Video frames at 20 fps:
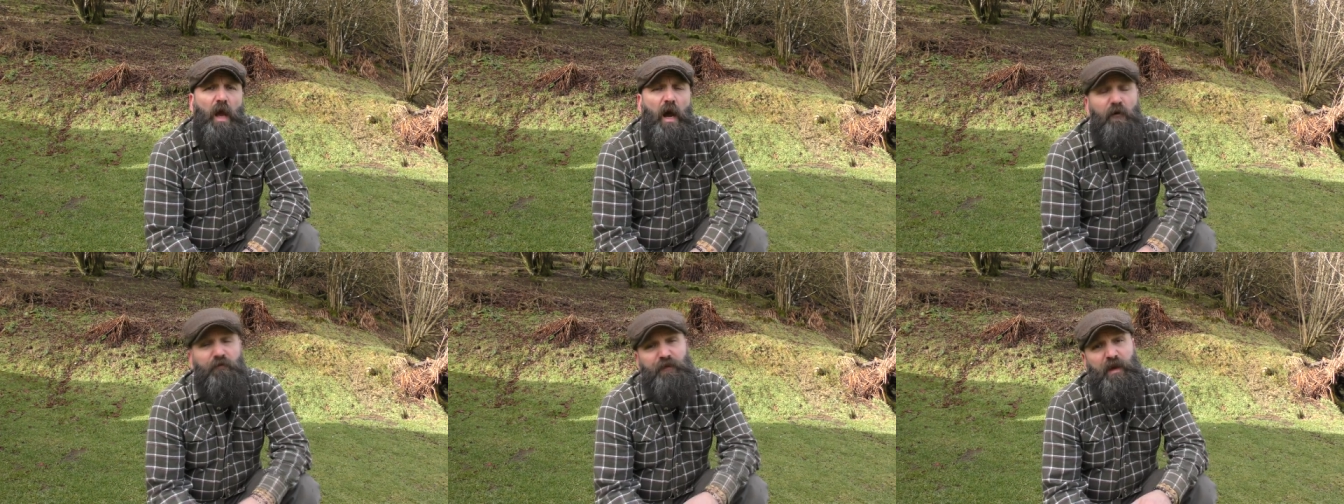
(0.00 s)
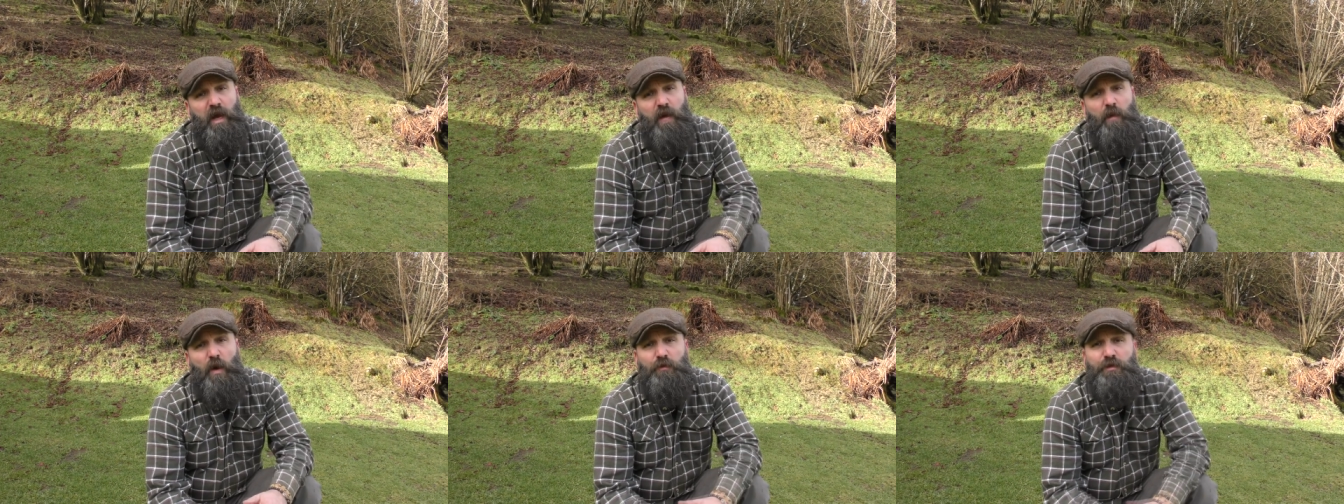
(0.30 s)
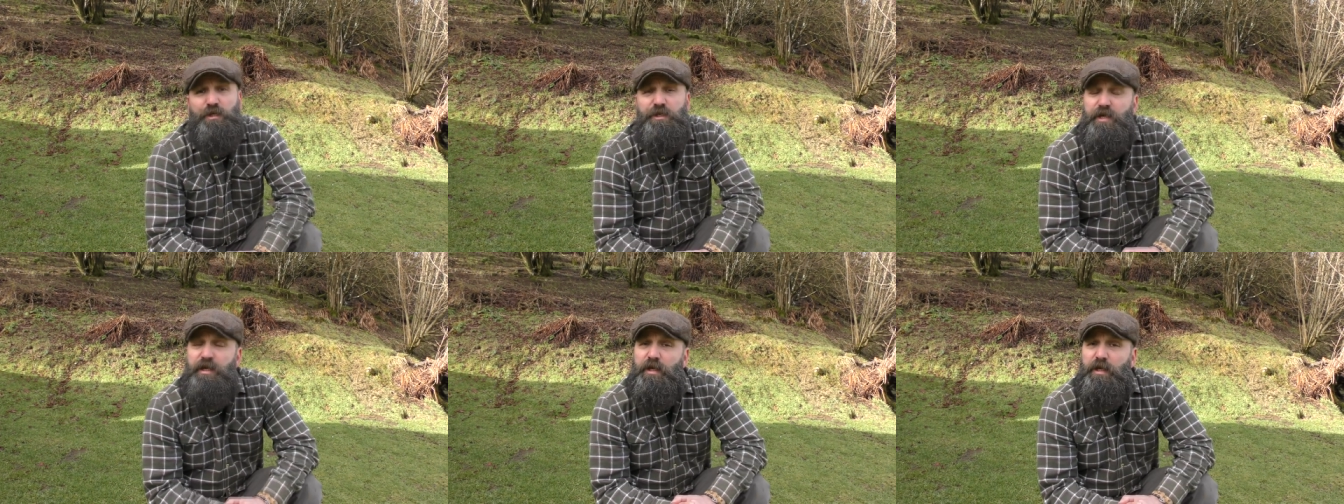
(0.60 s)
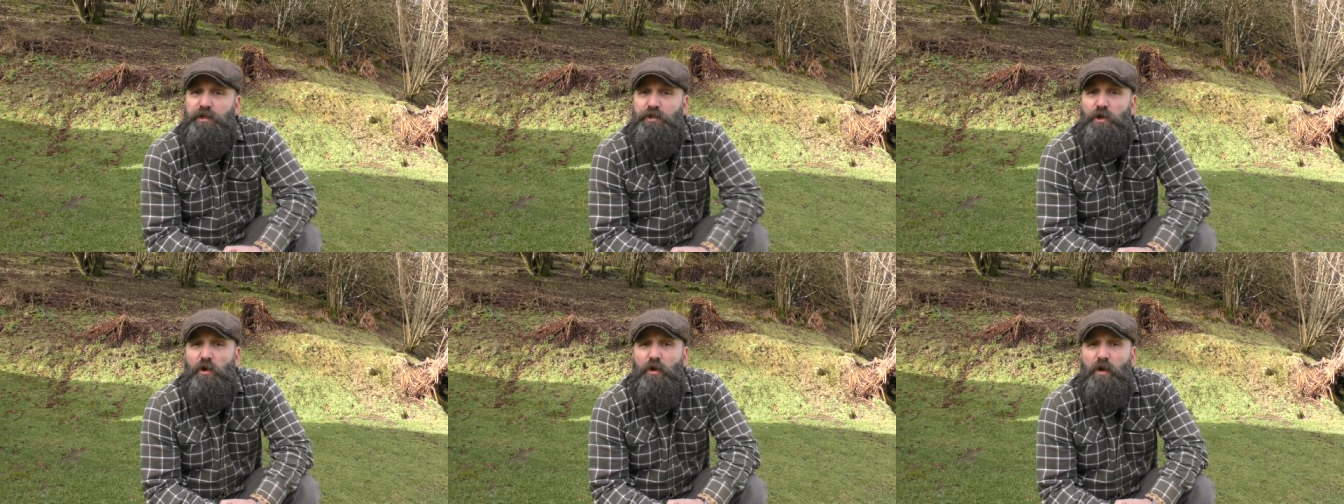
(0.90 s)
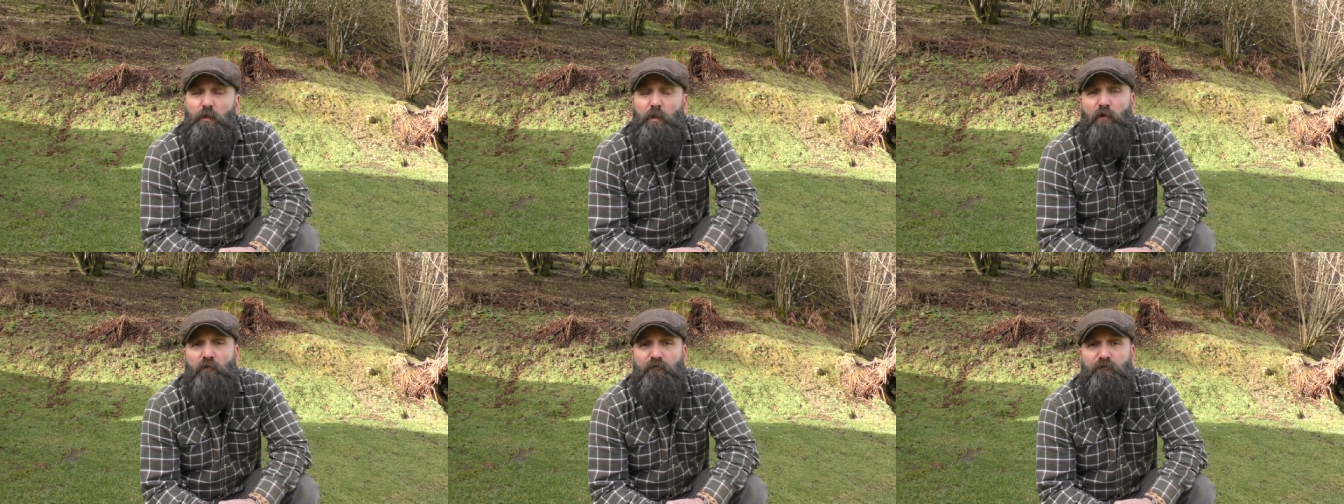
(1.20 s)
I've came out today to
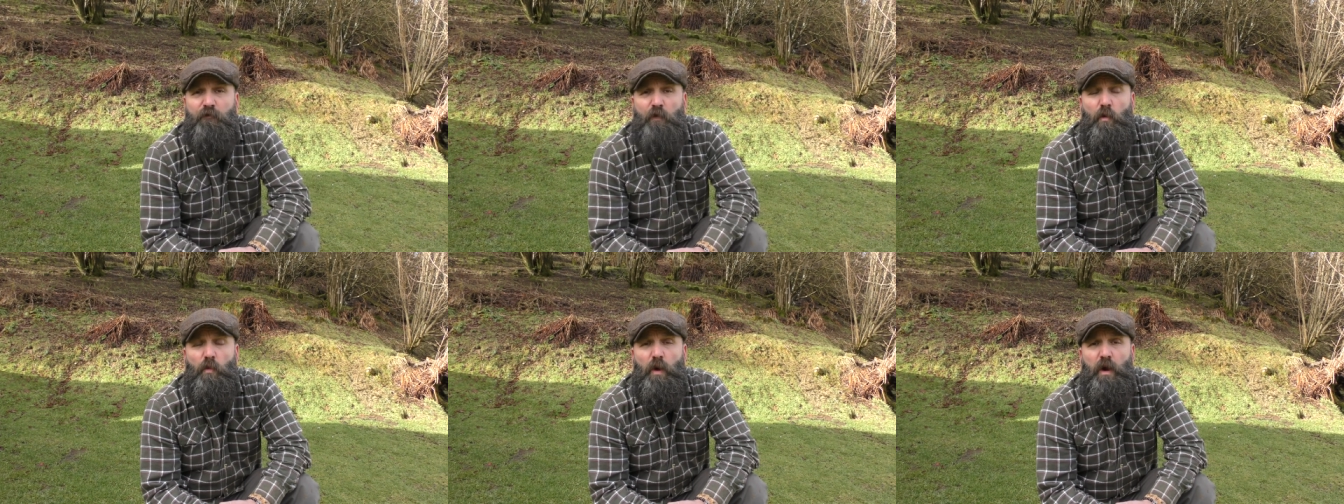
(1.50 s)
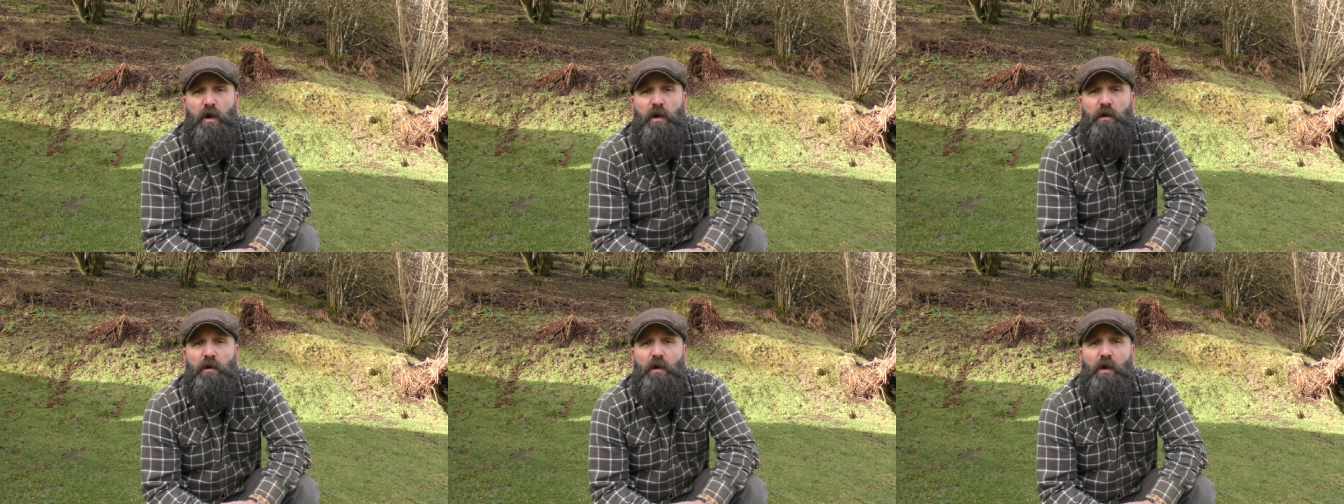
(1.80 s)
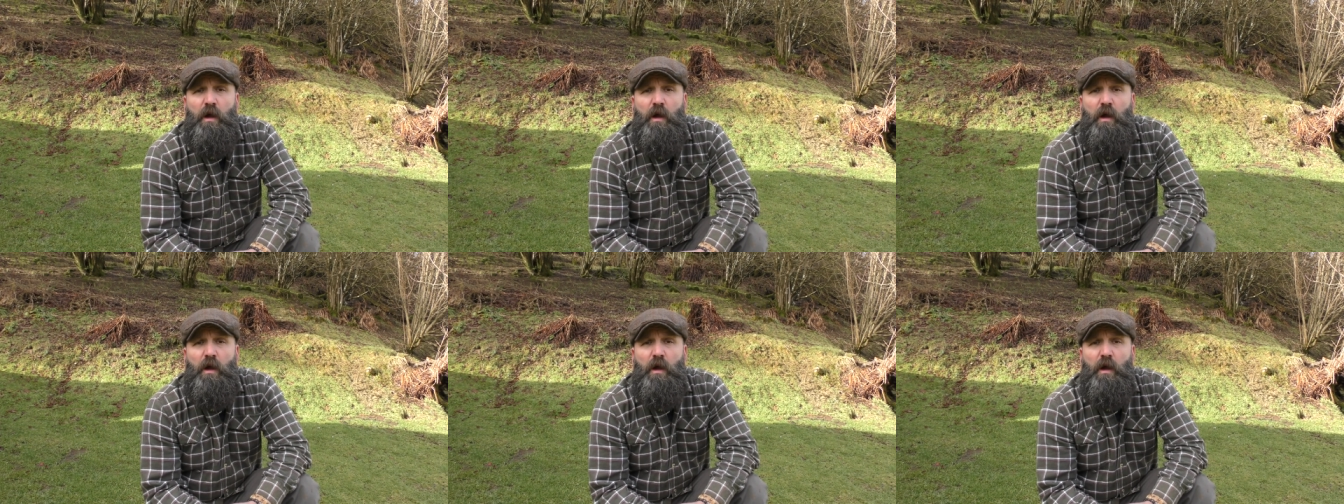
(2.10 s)
talk about footwear,